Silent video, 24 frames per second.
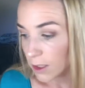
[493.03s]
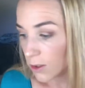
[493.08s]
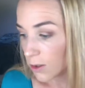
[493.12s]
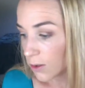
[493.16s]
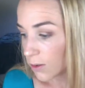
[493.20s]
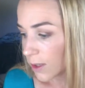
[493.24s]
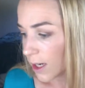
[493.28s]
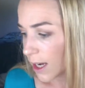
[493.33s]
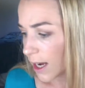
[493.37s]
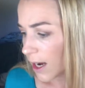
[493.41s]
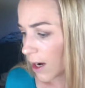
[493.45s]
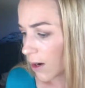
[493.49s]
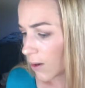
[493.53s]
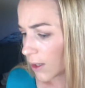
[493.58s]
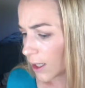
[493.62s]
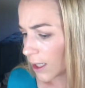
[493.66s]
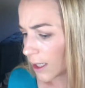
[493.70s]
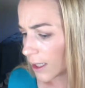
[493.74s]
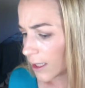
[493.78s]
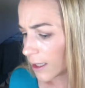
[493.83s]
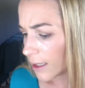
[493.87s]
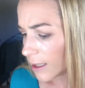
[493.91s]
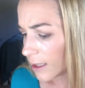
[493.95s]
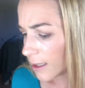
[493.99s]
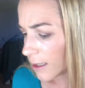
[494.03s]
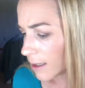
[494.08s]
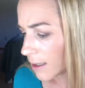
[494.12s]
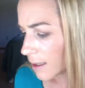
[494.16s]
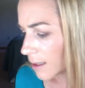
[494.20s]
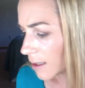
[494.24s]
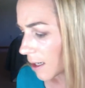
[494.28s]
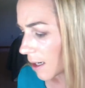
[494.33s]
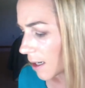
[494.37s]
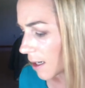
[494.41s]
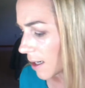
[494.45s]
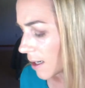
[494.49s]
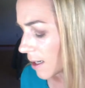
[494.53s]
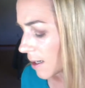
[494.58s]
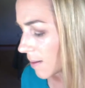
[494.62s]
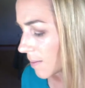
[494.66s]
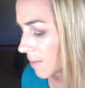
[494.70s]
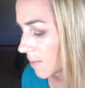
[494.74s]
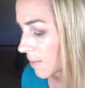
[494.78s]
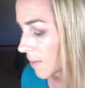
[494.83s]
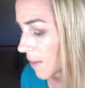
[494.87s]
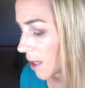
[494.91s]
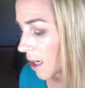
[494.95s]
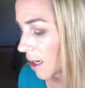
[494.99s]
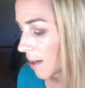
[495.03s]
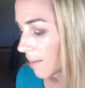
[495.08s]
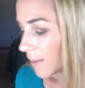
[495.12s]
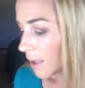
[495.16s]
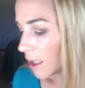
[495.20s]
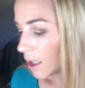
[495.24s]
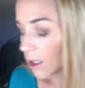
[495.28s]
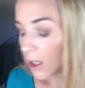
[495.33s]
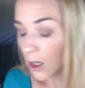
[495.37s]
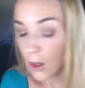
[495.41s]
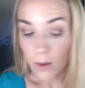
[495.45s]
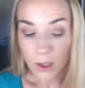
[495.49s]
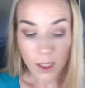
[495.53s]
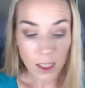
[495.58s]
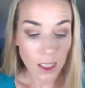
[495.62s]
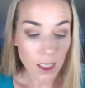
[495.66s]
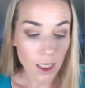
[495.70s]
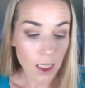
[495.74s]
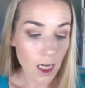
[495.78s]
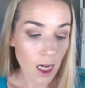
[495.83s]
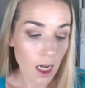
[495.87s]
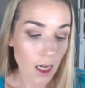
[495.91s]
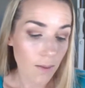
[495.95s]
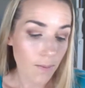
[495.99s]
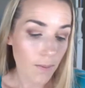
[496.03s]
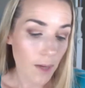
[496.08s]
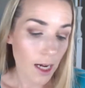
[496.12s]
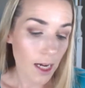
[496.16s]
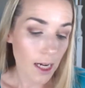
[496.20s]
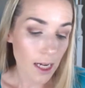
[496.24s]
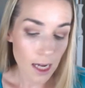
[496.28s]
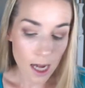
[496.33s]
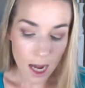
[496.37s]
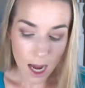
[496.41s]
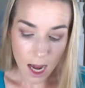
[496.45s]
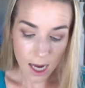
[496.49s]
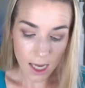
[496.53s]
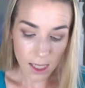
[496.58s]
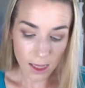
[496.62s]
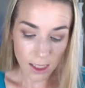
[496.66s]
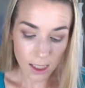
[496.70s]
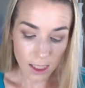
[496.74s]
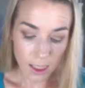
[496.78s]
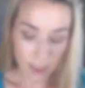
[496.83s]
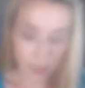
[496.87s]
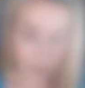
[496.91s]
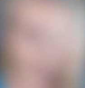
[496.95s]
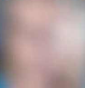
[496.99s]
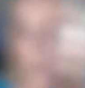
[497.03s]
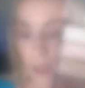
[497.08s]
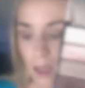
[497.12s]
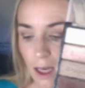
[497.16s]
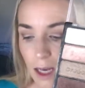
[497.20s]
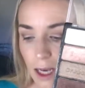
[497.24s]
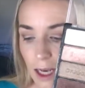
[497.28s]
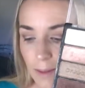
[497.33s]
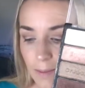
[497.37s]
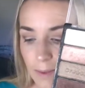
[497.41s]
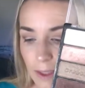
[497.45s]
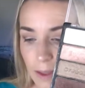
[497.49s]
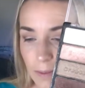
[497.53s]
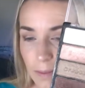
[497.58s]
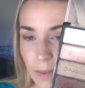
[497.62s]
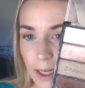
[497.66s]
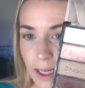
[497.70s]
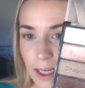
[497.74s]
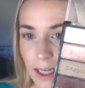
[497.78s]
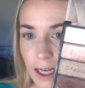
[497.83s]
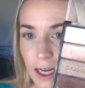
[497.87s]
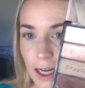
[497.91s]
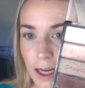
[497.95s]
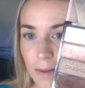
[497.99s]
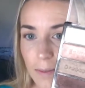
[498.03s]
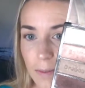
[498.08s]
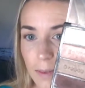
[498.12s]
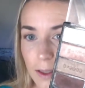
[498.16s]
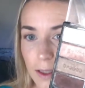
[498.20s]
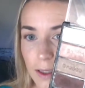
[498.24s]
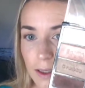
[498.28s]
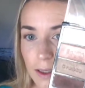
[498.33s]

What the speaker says: to do now is I'm going to go in on my eyelids. I'm going to pick up